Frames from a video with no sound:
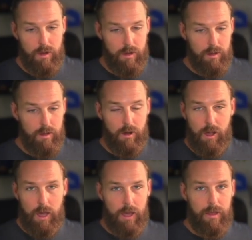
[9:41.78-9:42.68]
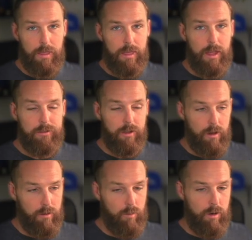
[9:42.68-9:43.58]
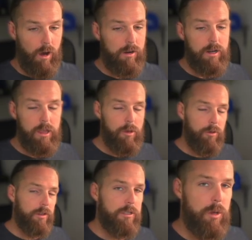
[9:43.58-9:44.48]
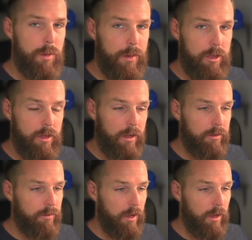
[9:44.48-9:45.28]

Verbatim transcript: Okay, that's all. We're already using Supabase Edge,